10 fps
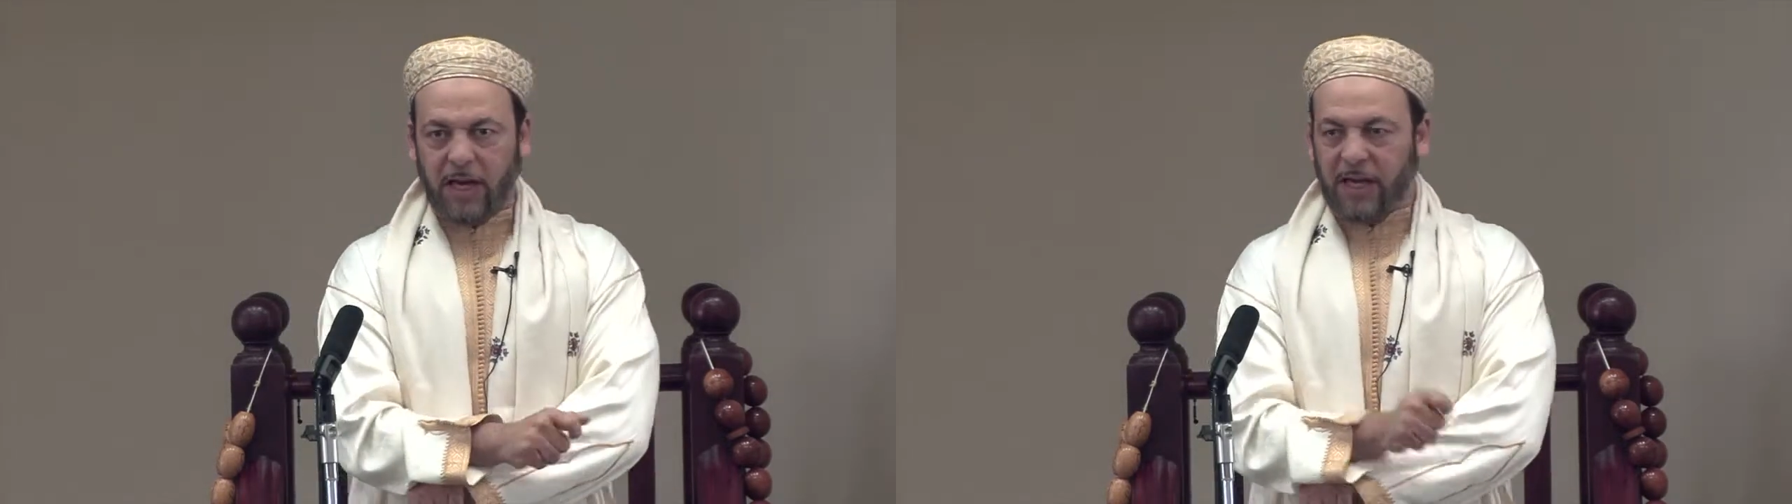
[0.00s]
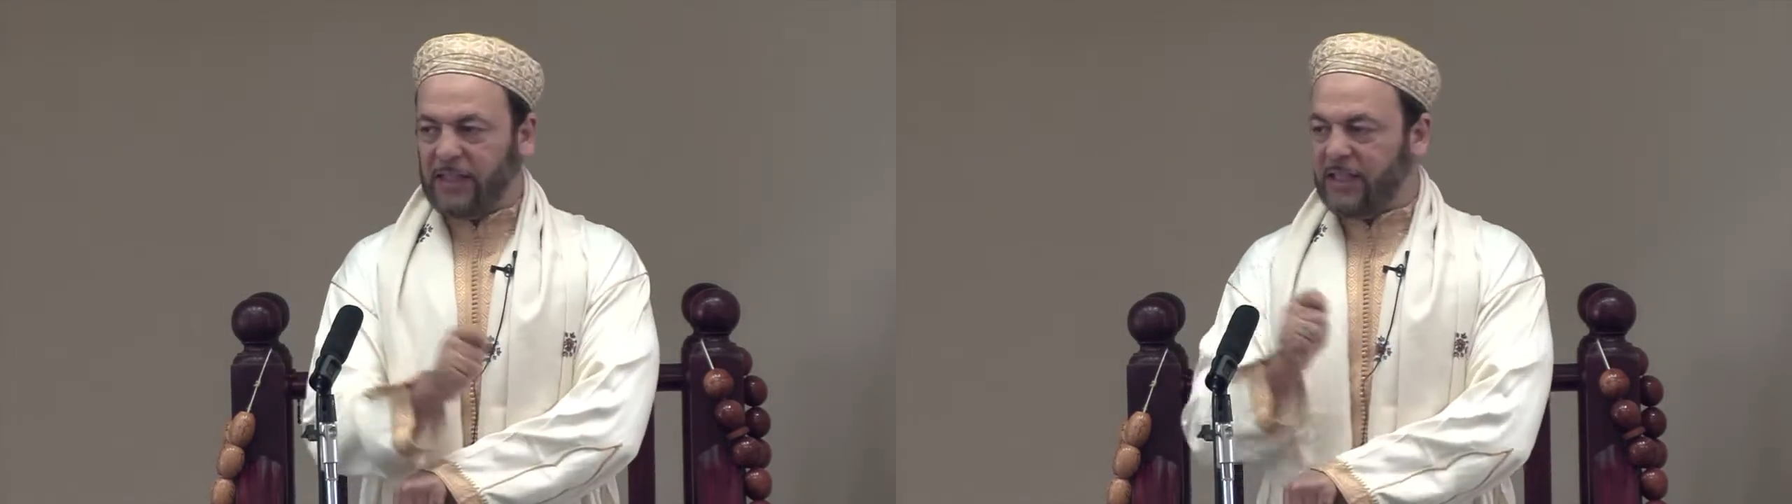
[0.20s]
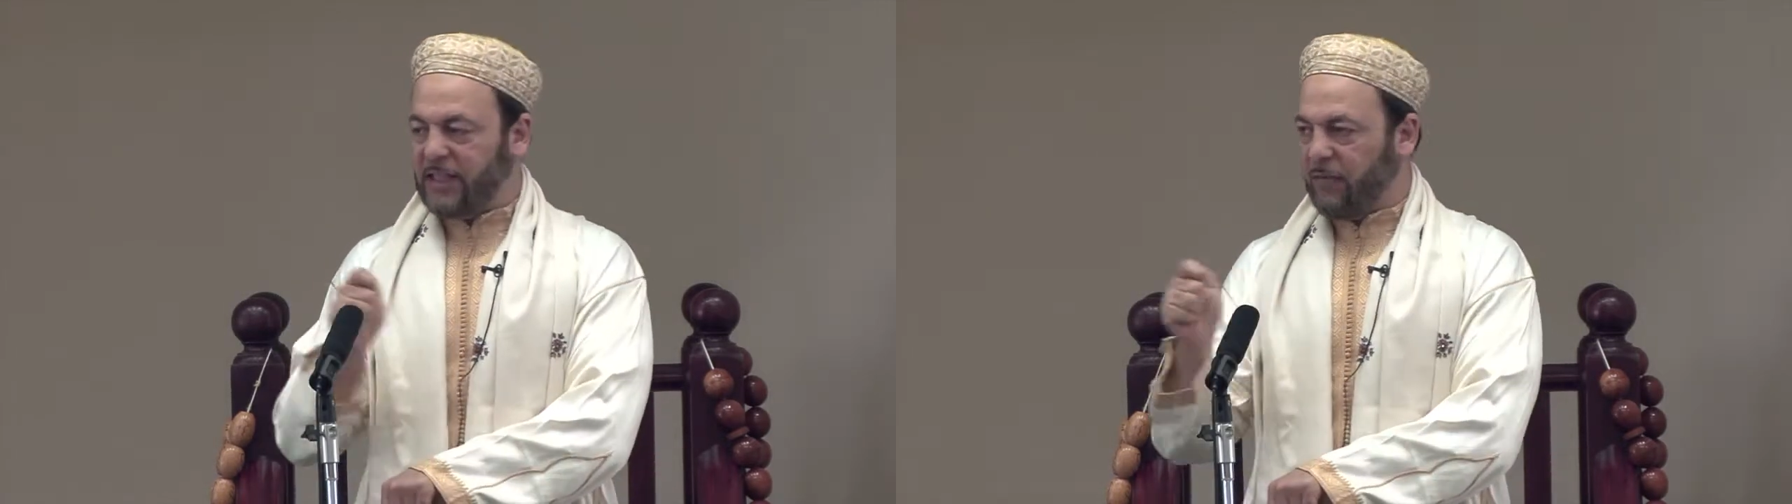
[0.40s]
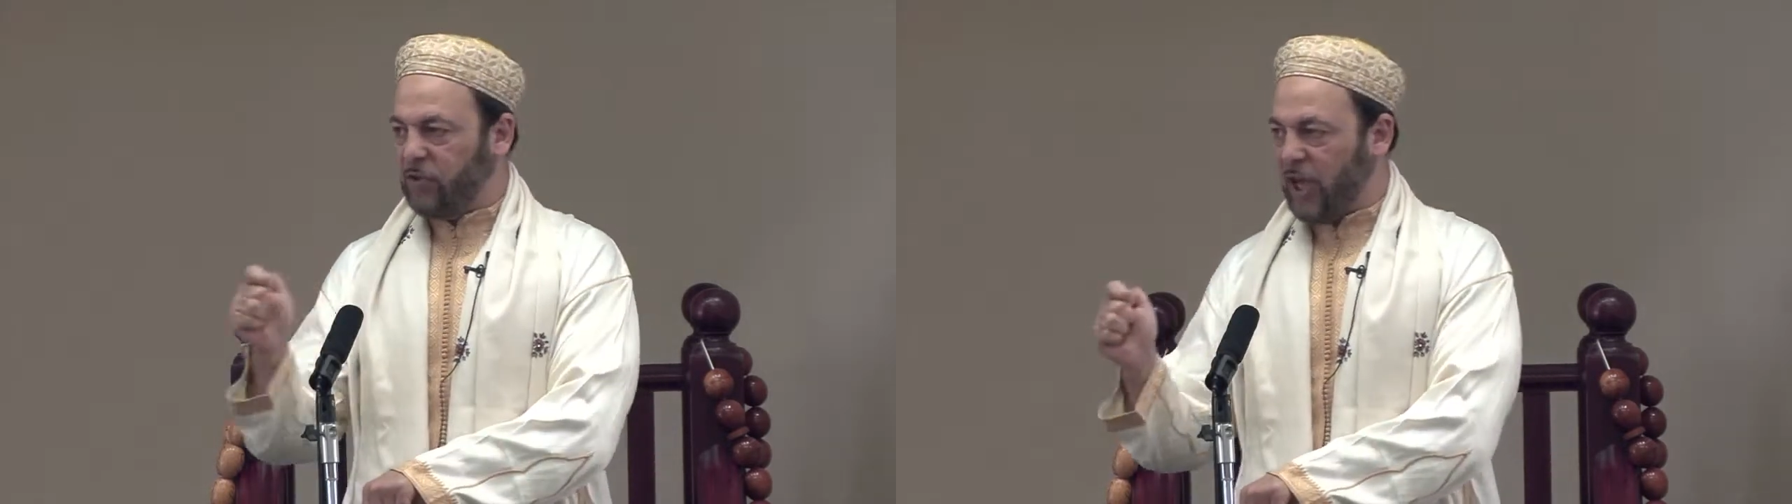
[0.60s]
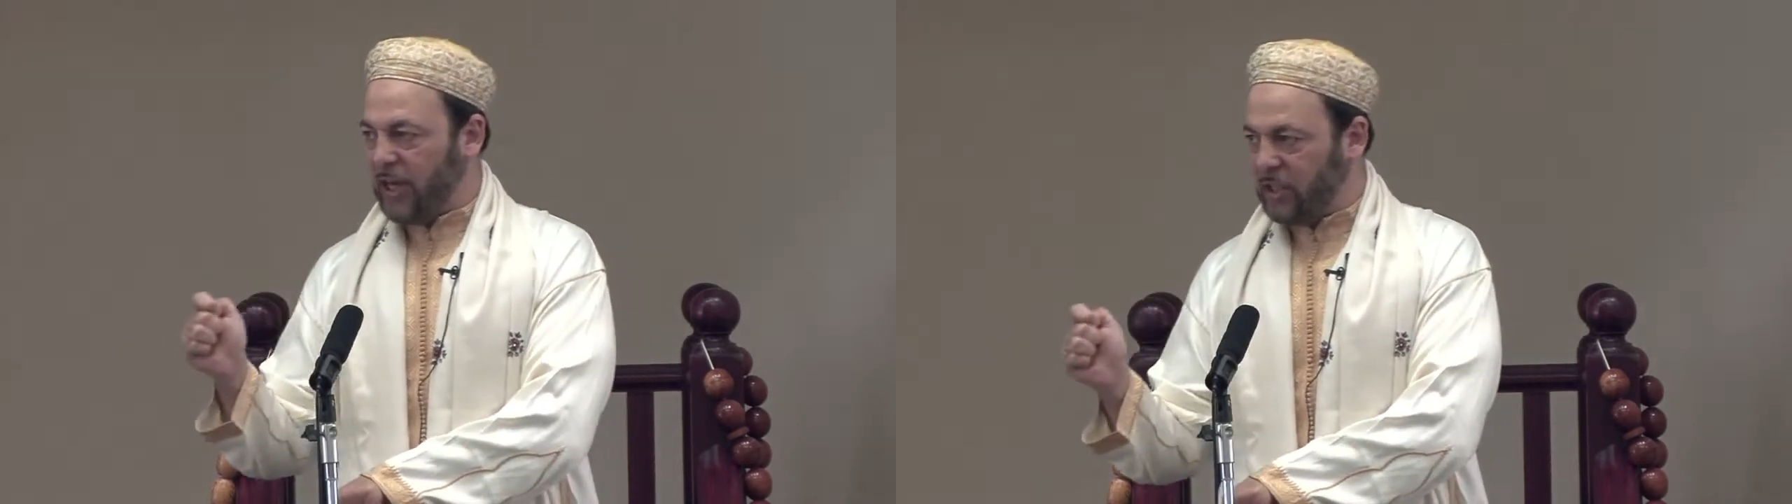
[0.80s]
Let us give
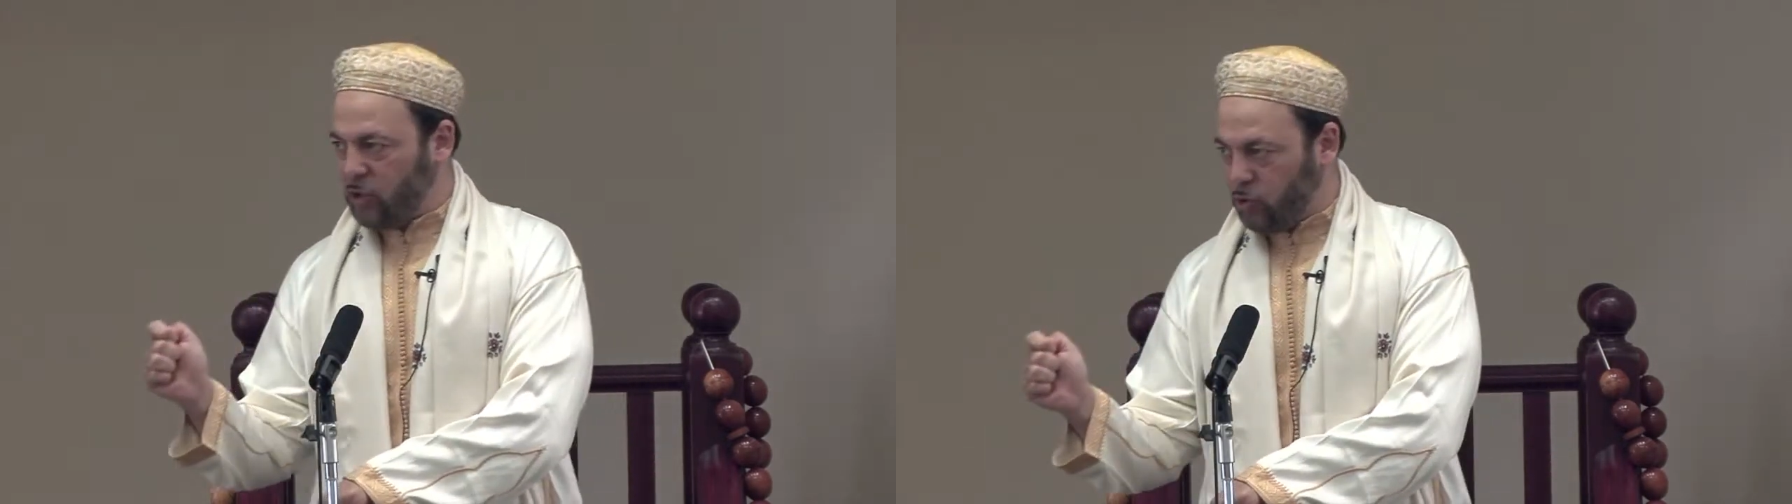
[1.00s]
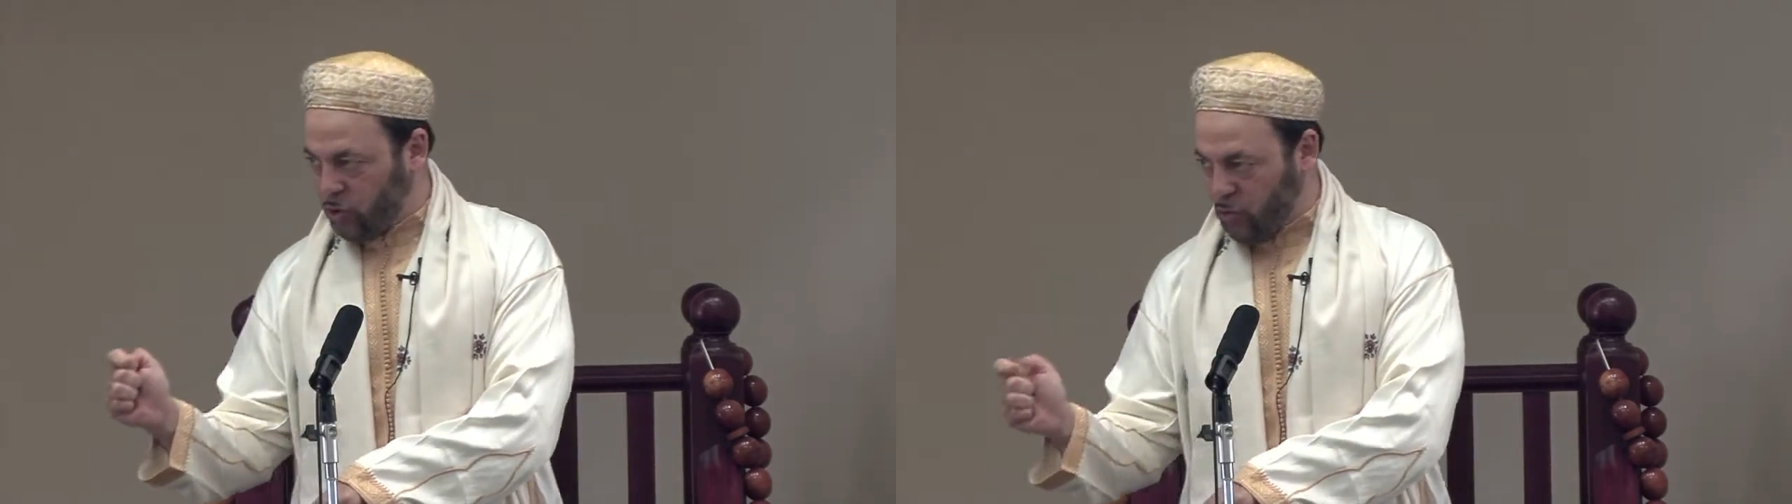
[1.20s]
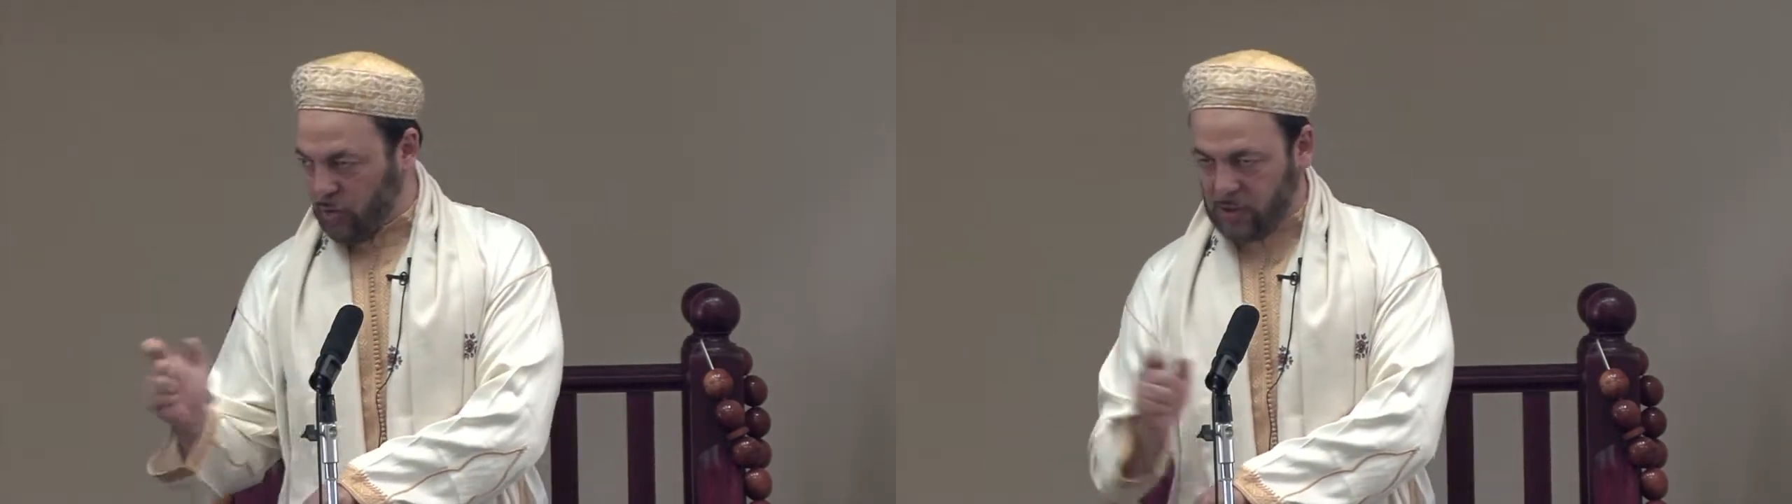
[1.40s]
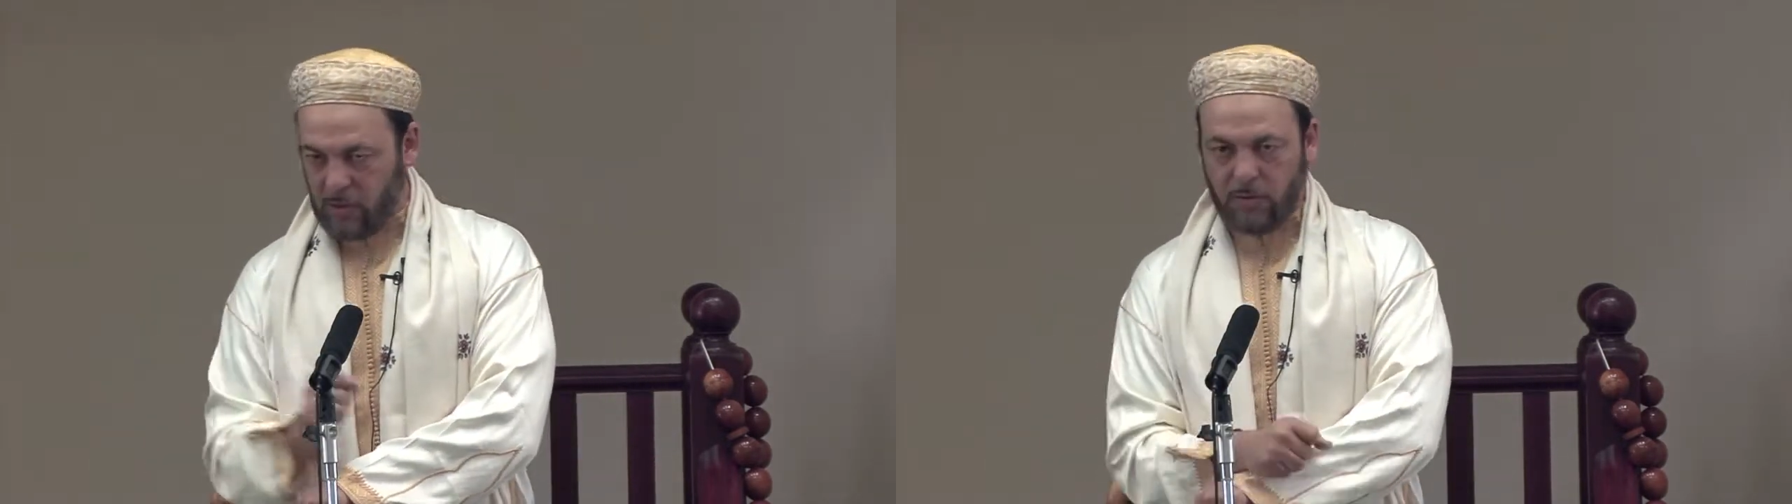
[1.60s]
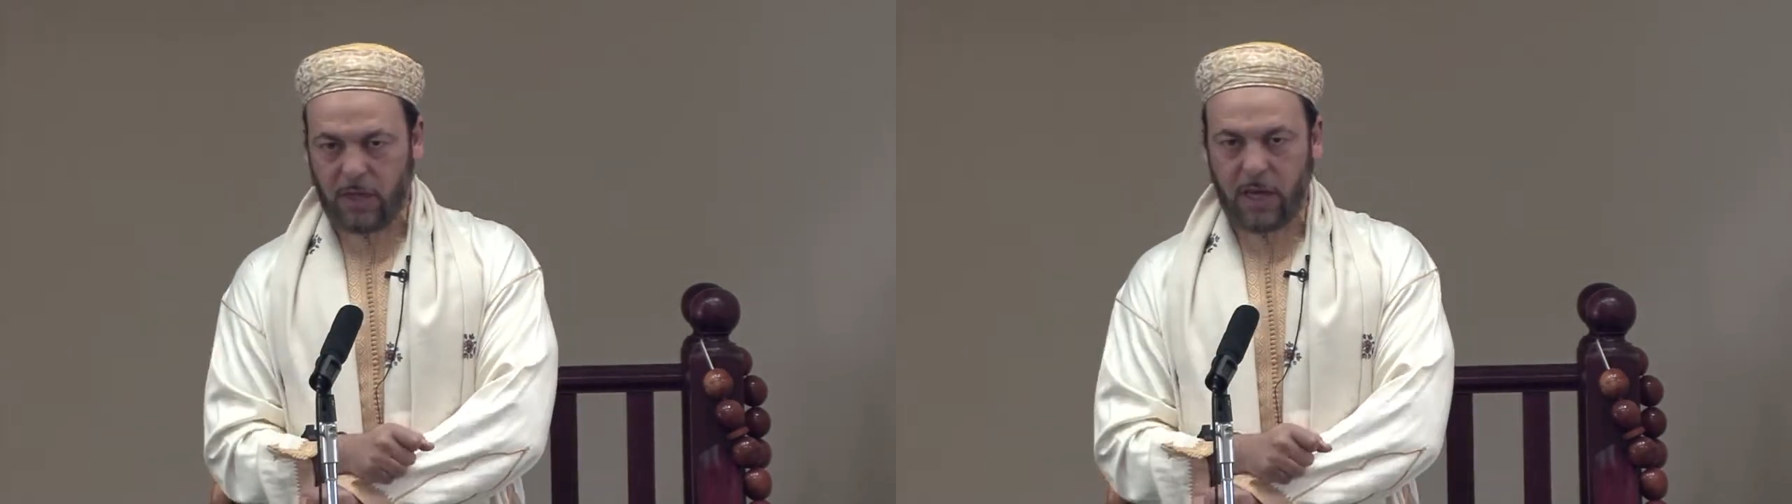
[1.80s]
charity to so-and-so.